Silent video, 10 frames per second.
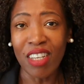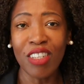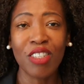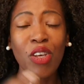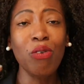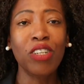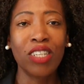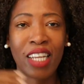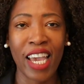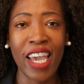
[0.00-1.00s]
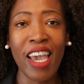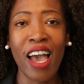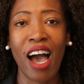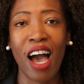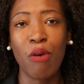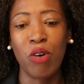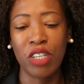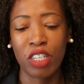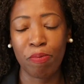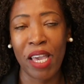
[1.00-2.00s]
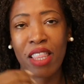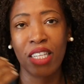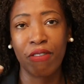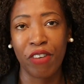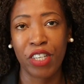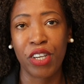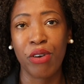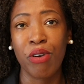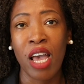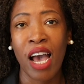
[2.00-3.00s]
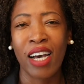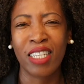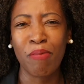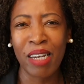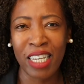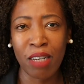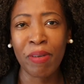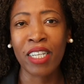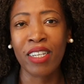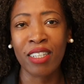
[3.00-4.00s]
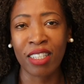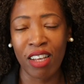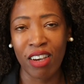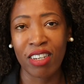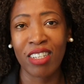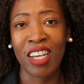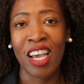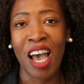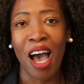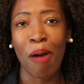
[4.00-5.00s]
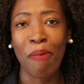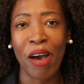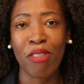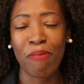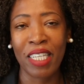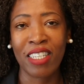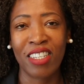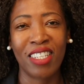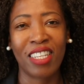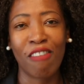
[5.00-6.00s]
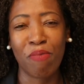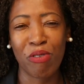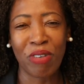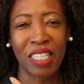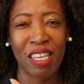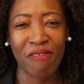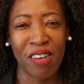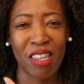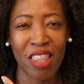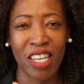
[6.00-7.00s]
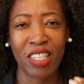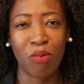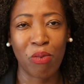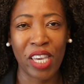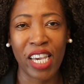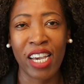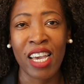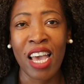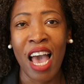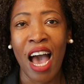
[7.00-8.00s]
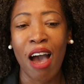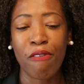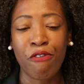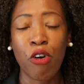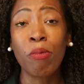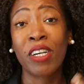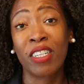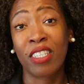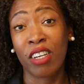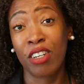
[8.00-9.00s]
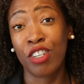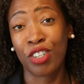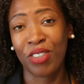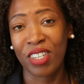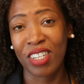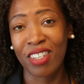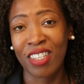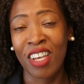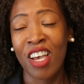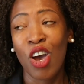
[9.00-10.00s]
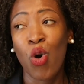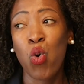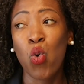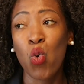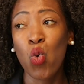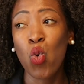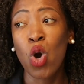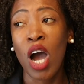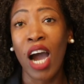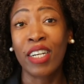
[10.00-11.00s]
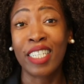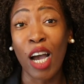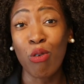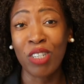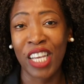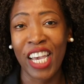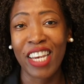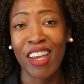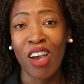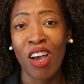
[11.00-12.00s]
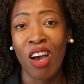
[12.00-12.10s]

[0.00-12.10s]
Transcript: So today, I wanted to make this video as I'm a little bit concerned about the messages I've been receiving this week from concerned students who are doubting